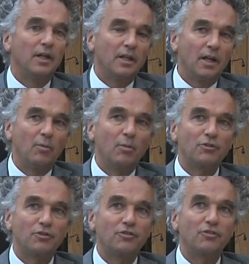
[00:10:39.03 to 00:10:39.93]
and how
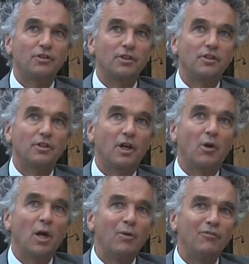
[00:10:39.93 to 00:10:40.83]
much it,
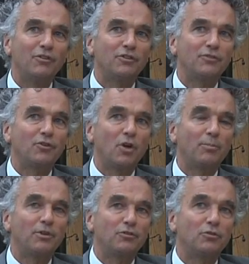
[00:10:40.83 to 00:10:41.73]
how helpful it is for
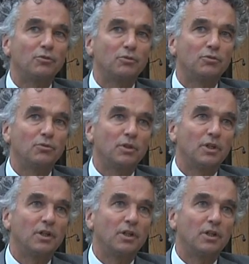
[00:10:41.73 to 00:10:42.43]
companies to, to,